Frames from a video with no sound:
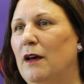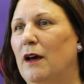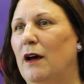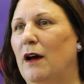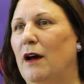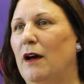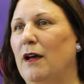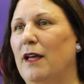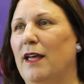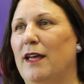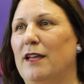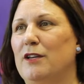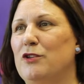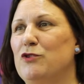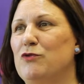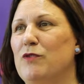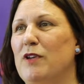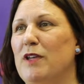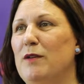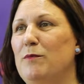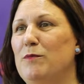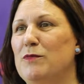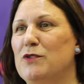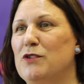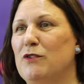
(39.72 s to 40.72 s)
I had
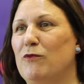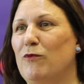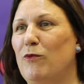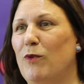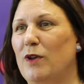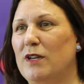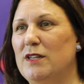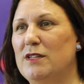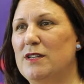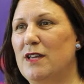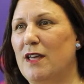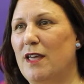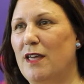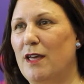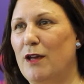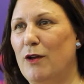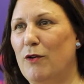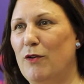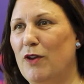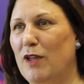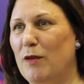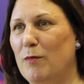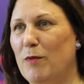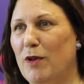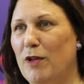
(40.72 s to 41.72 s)
dreams of one day
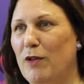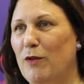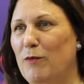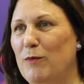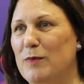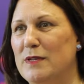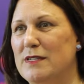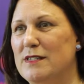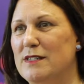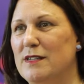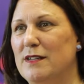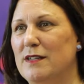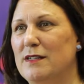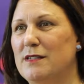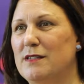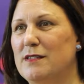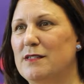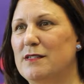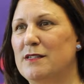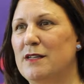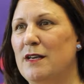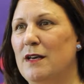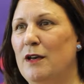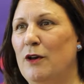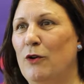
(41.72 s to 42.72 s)
owning my own
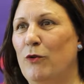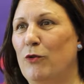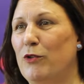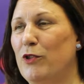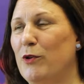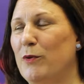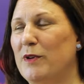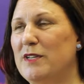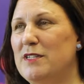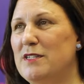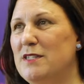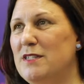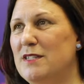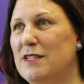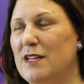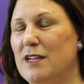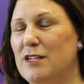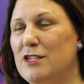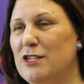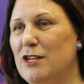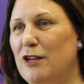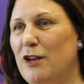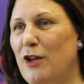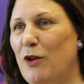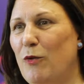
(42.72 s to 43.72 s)
business, although I didn't
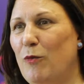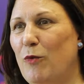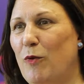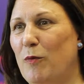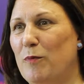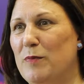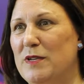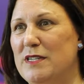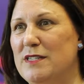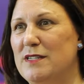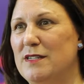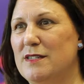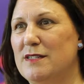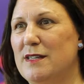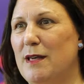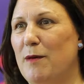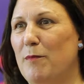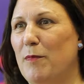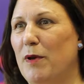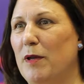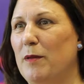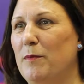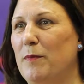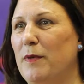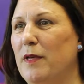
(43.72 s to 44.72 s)
actually know what business
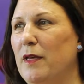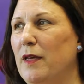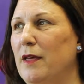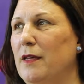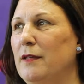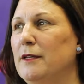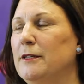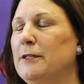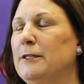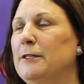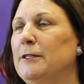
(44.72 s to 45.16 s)
that might be.